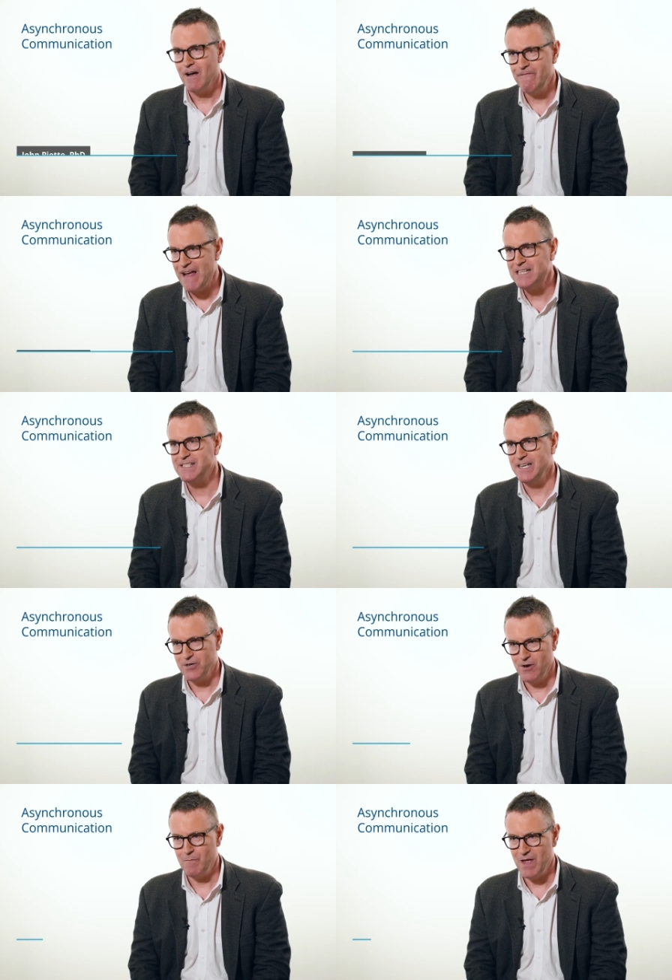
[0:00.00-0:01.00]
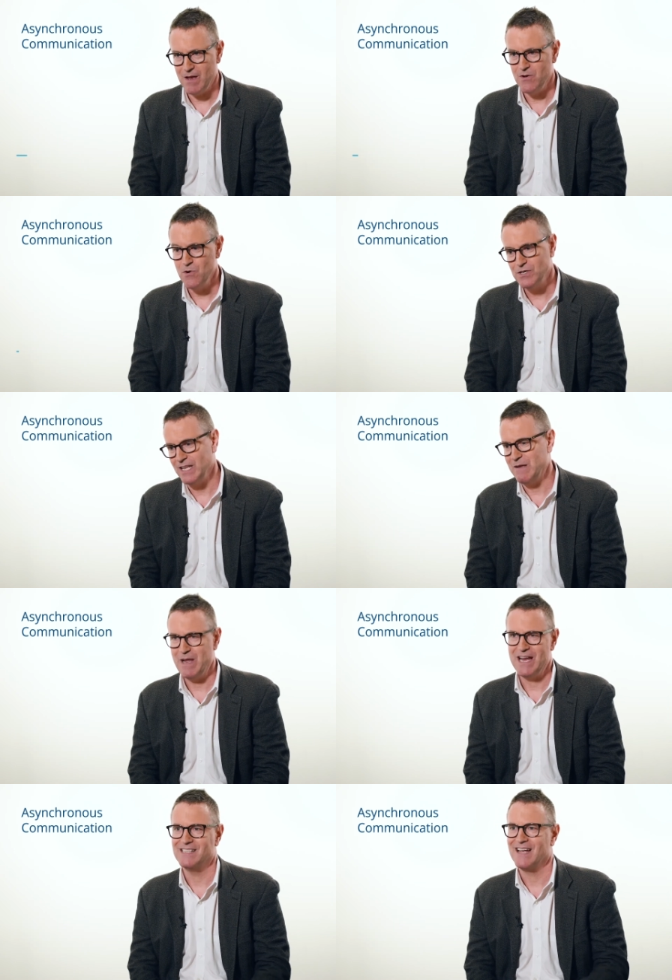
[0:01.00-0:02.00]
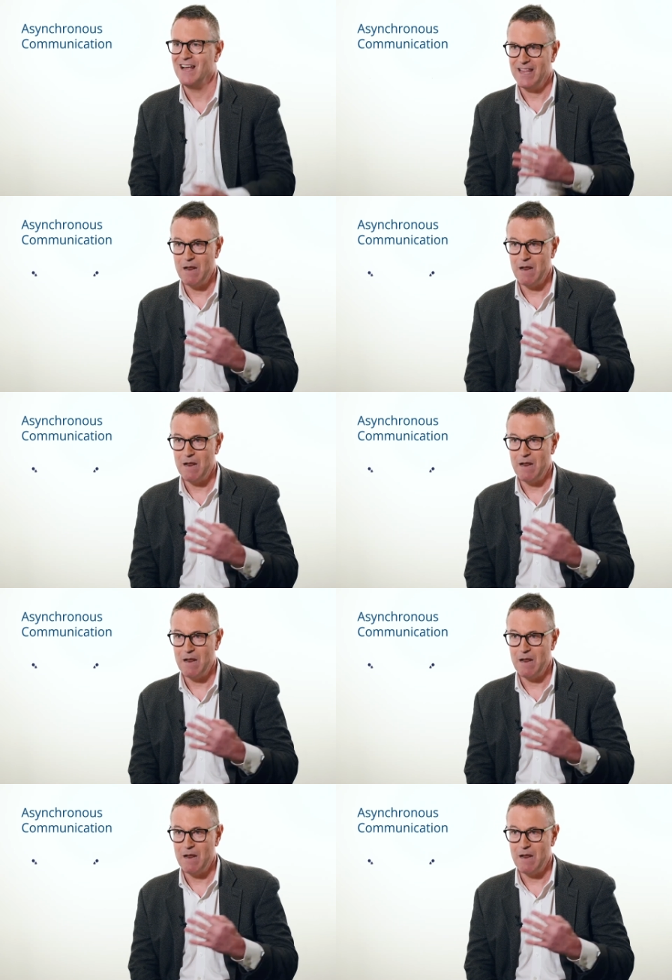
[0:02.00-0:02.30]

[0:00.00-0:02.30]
a fancy term that usually means